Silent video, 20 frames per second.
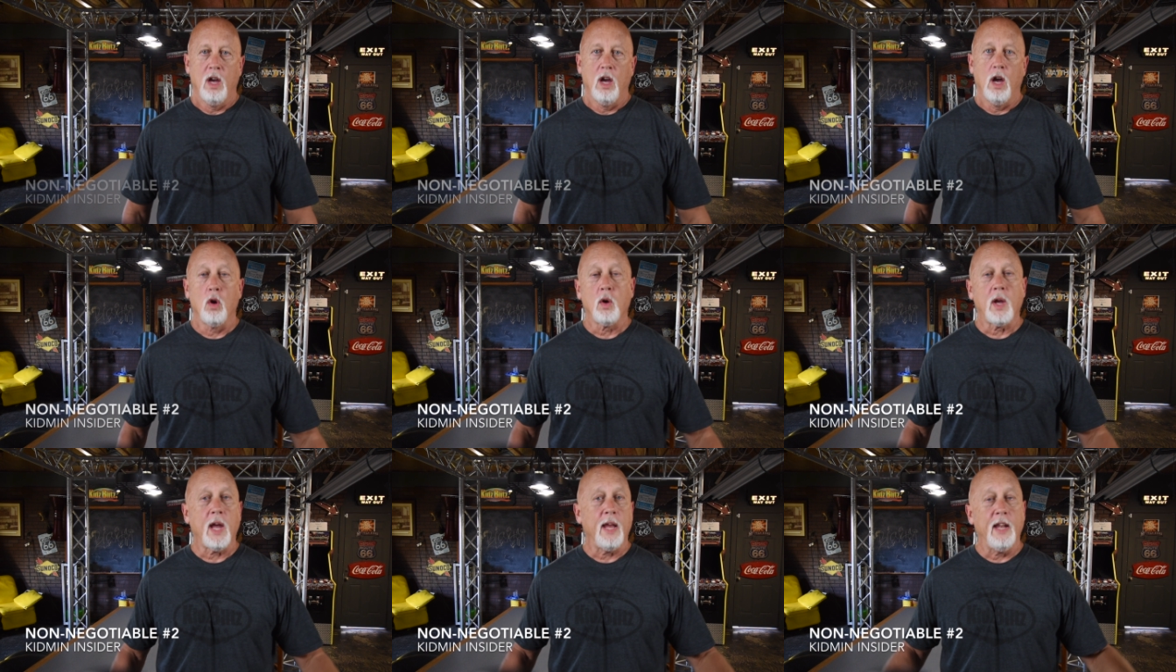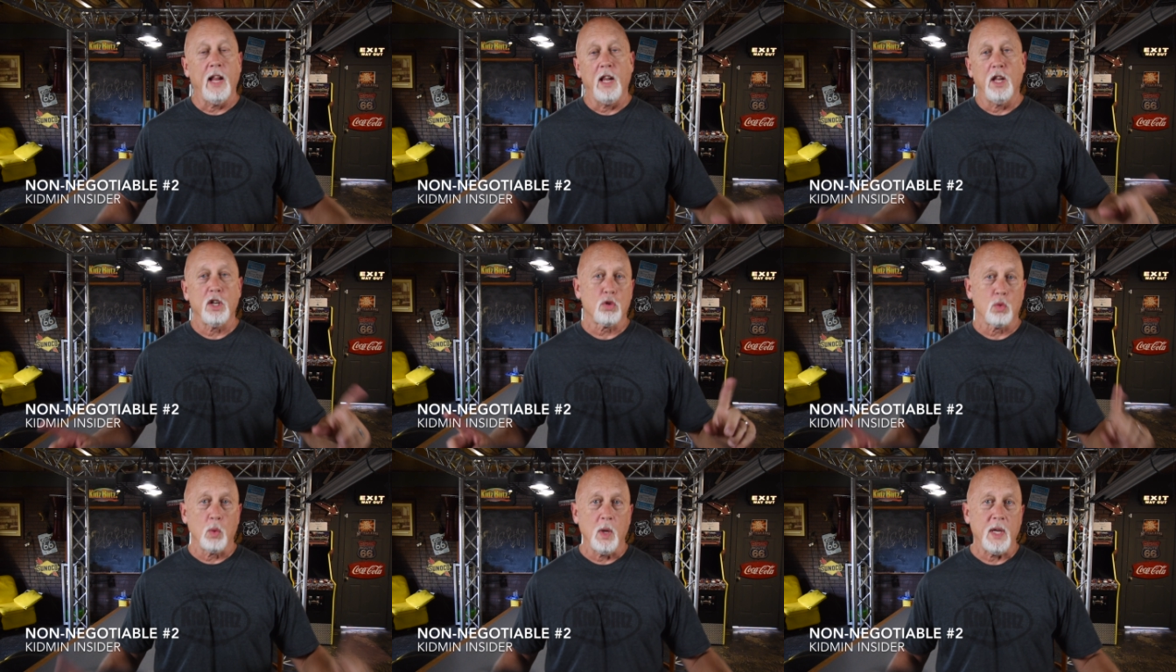Okay, now
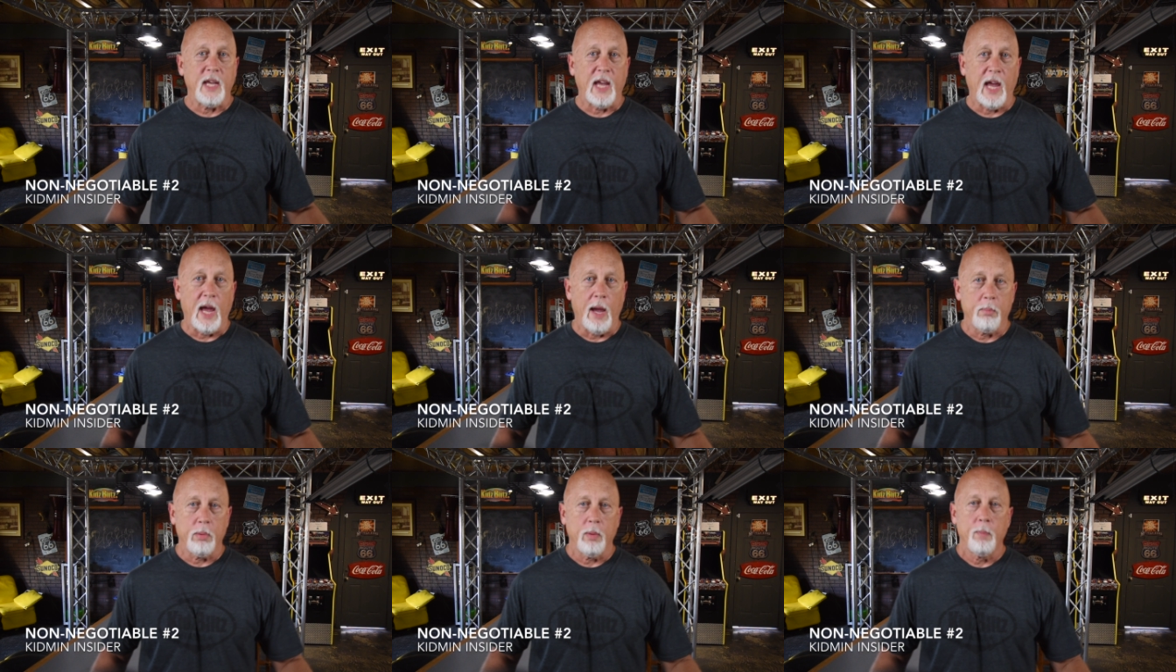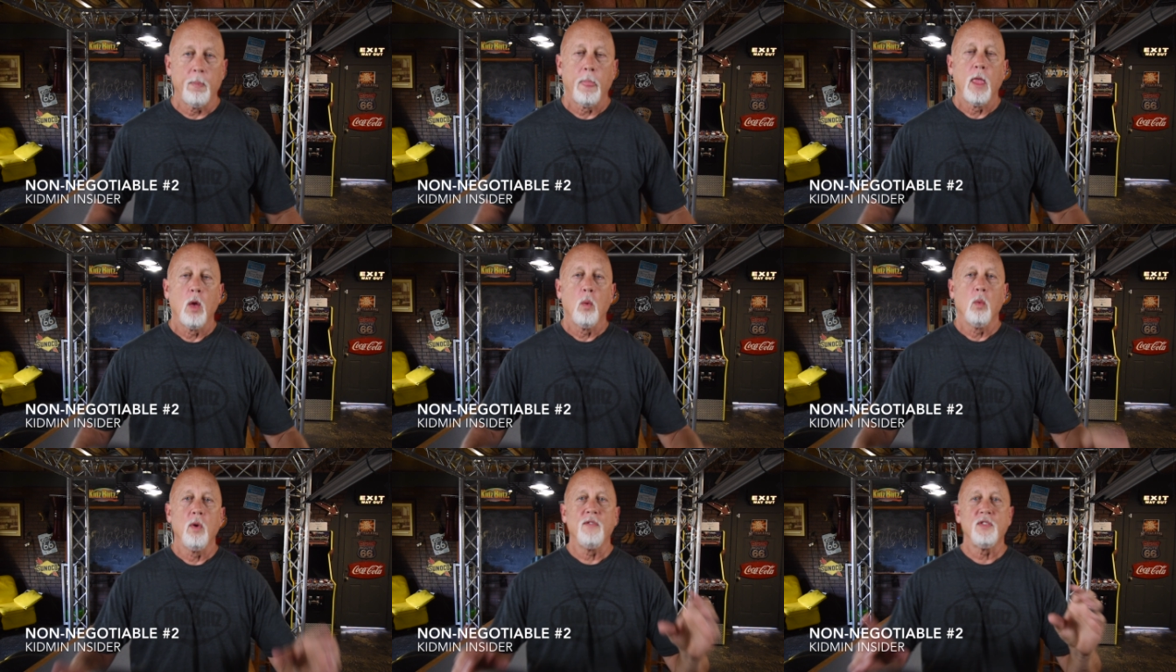let's recap.
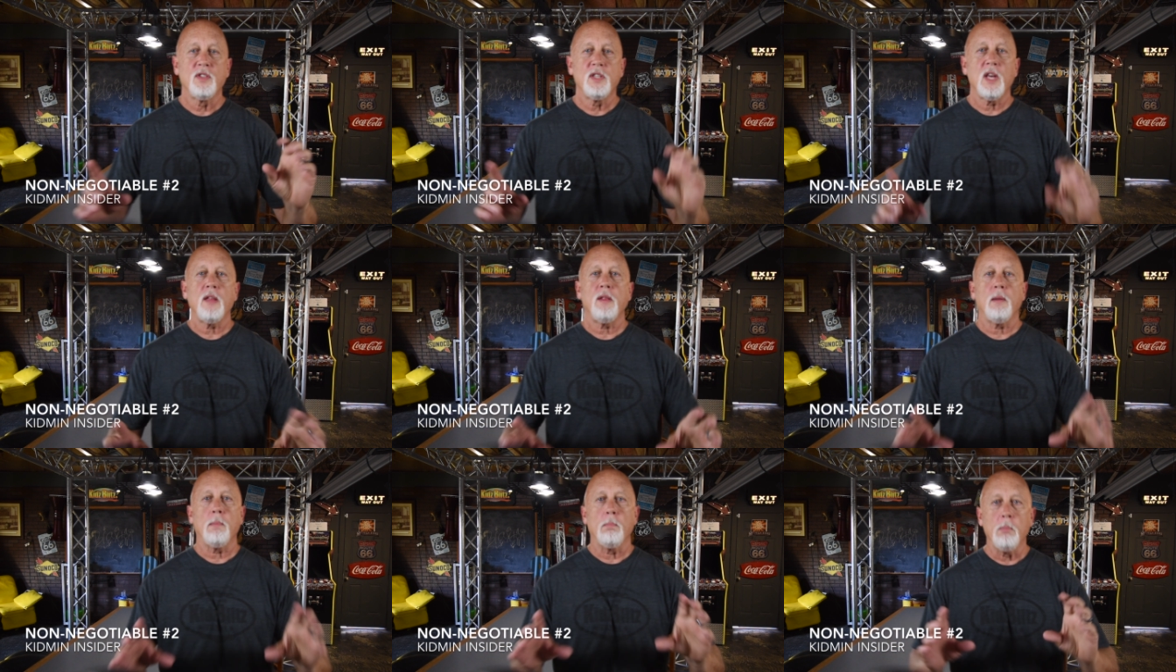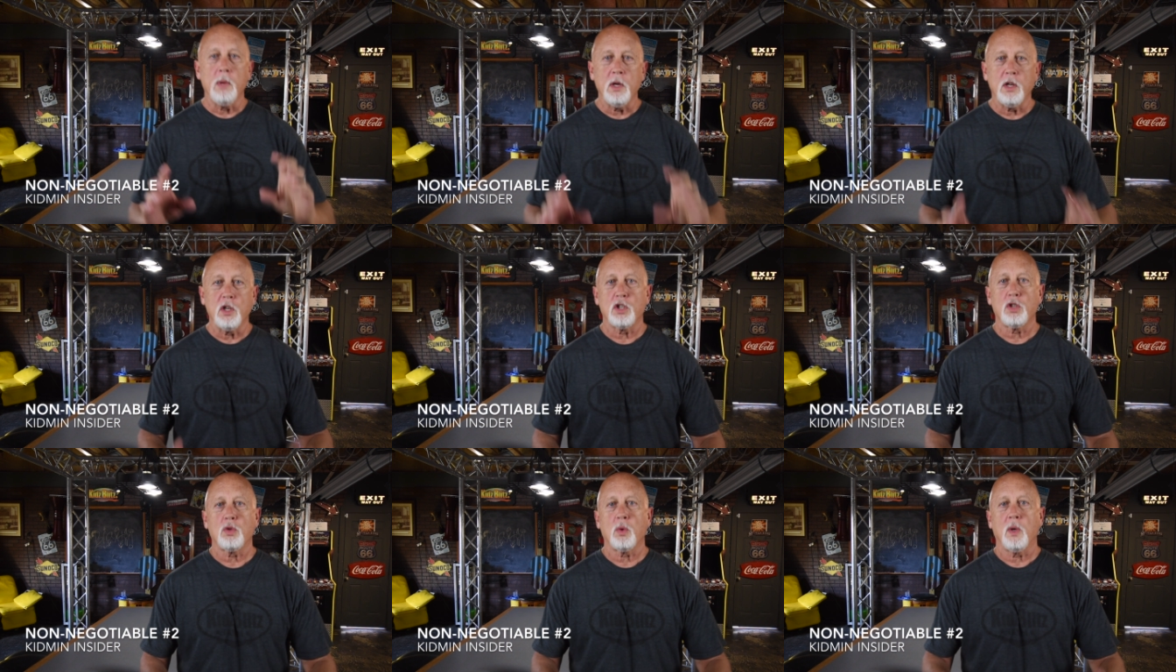We've said that
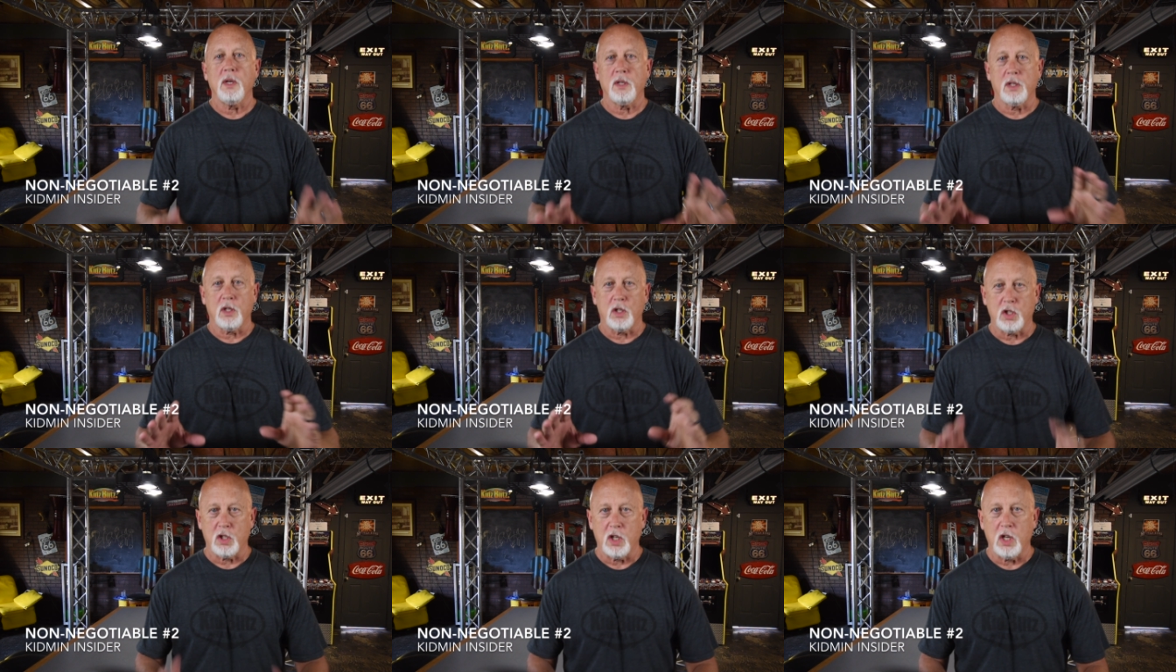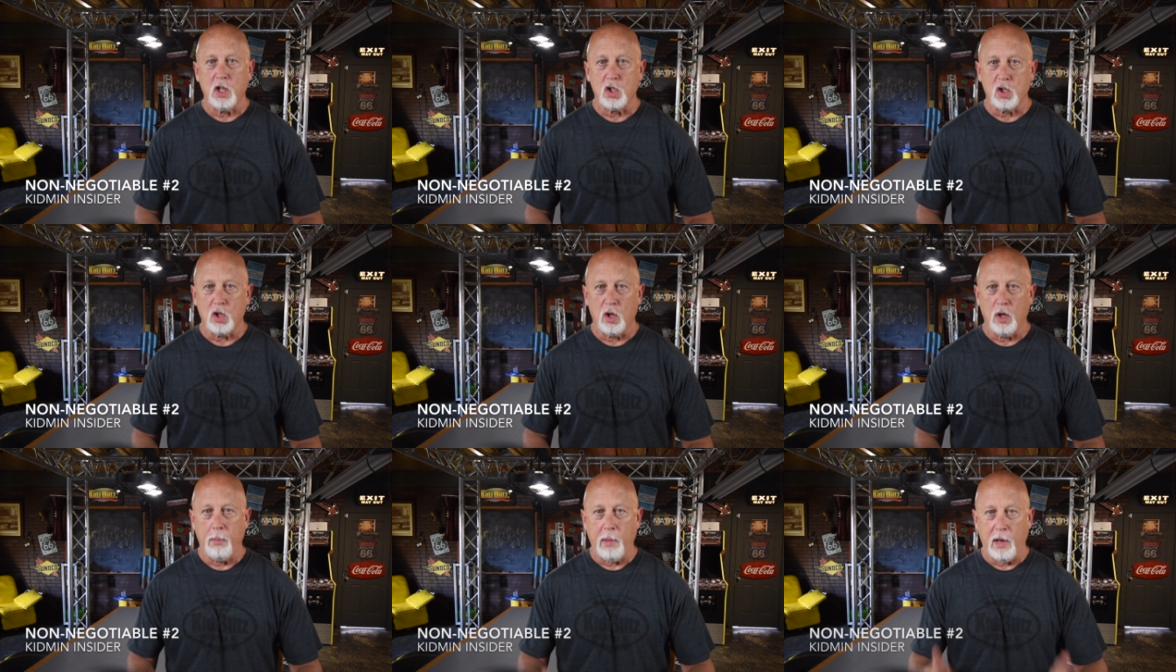ministry is
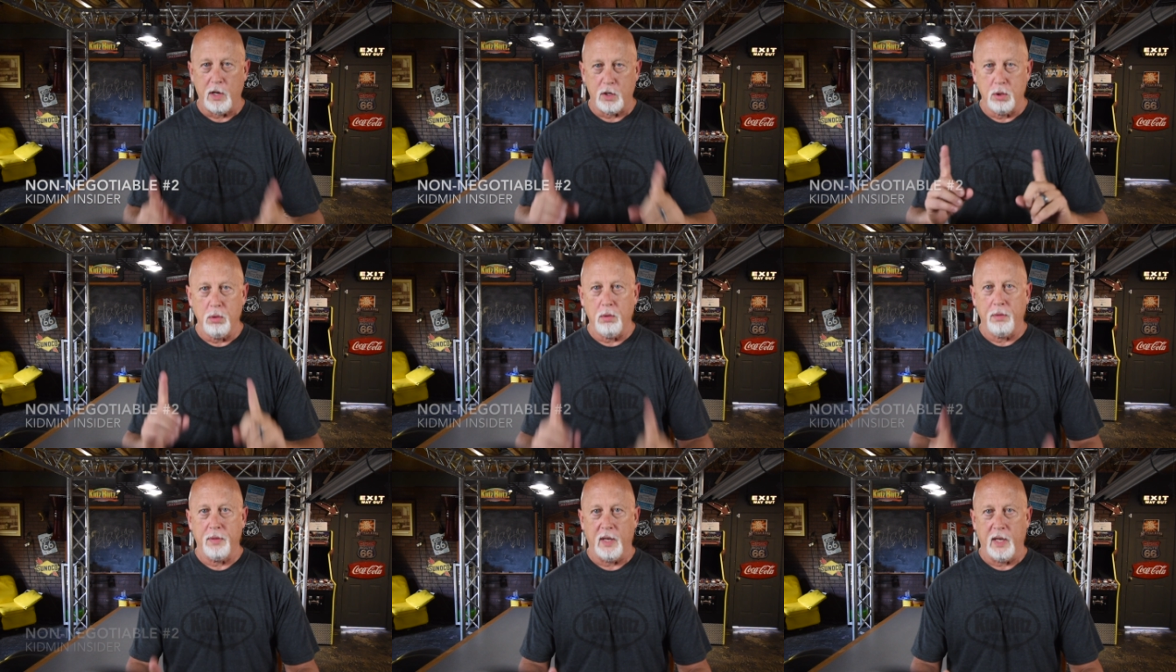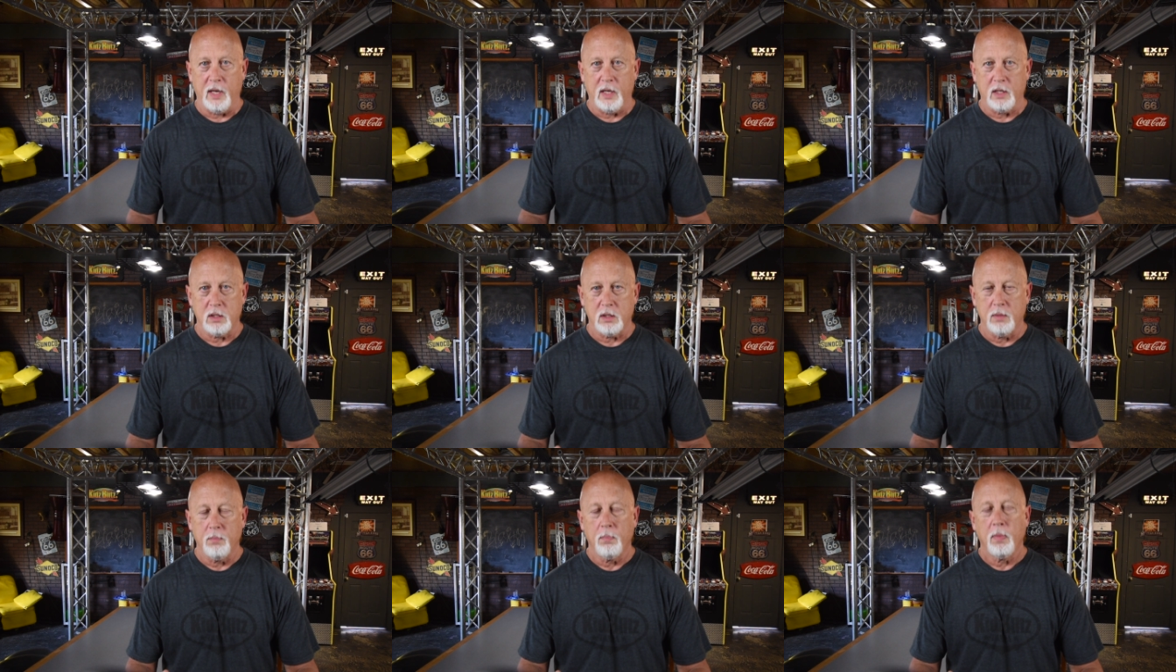essentially about two things.